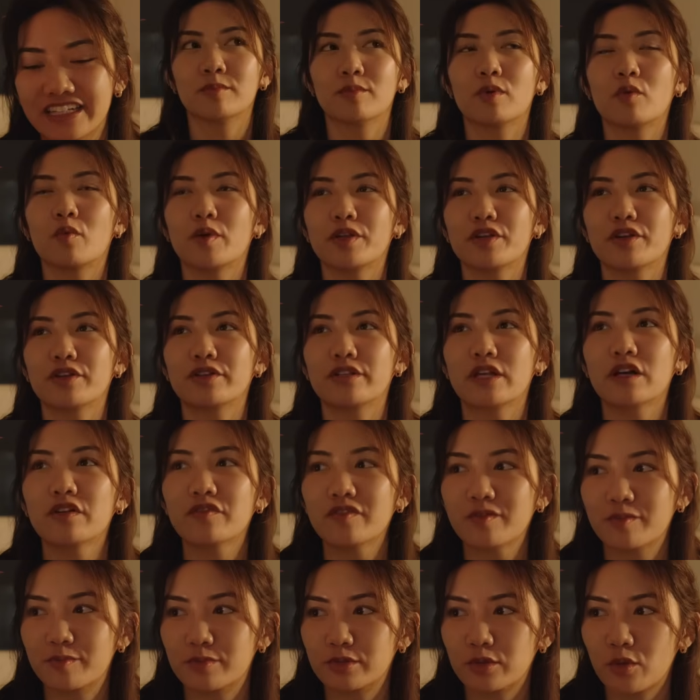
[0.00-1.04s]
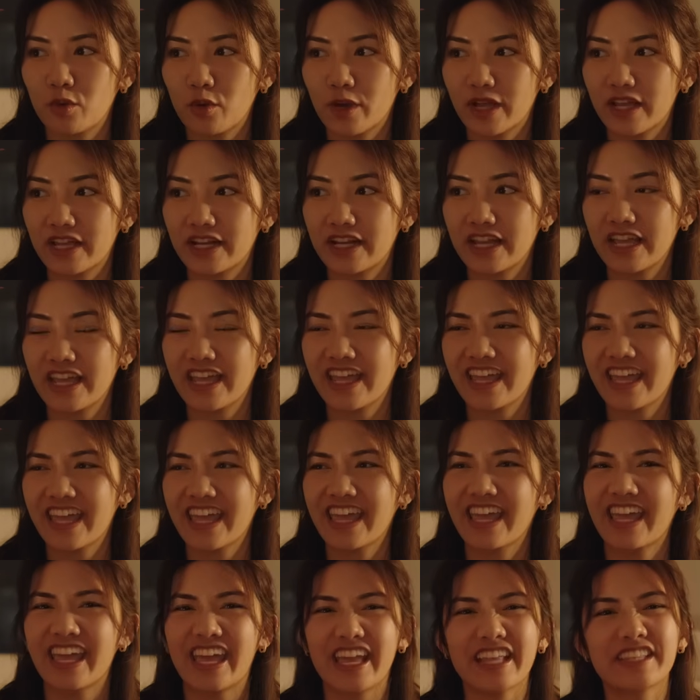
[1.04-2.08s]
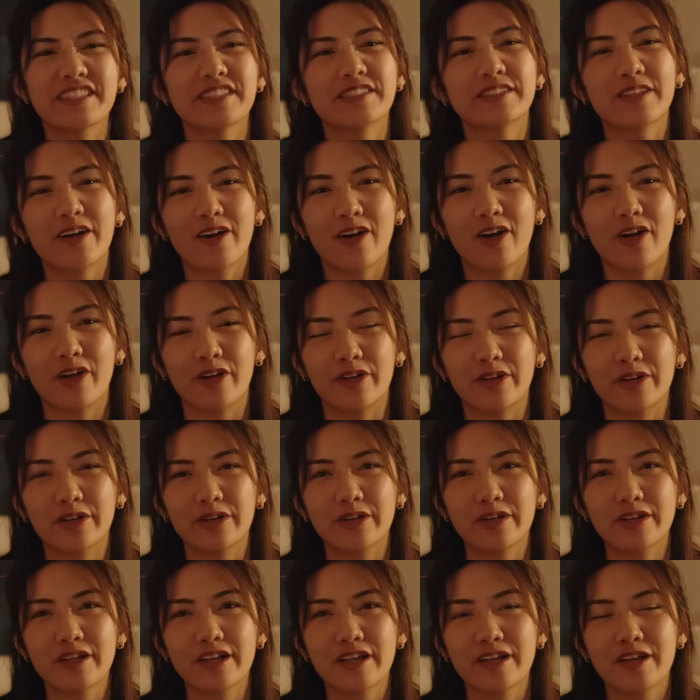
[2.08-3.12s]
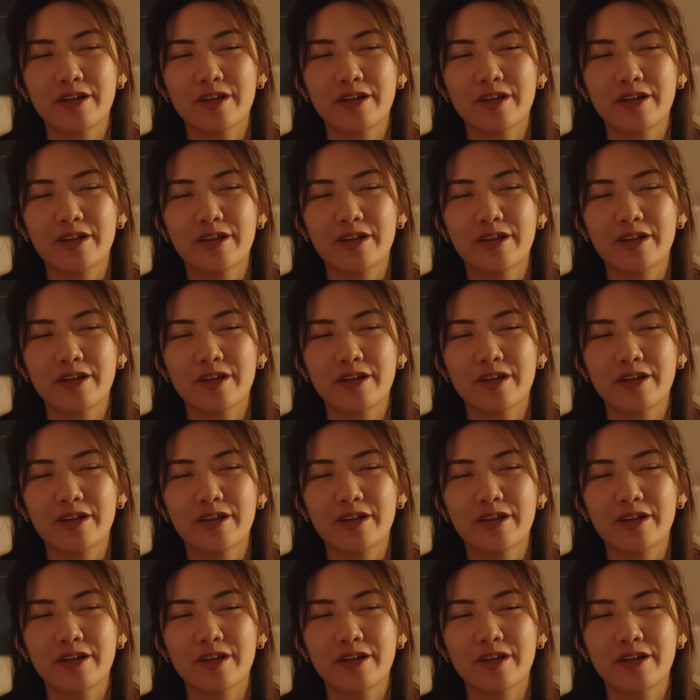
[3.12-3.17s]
But when you're self employed, it hits a lot harder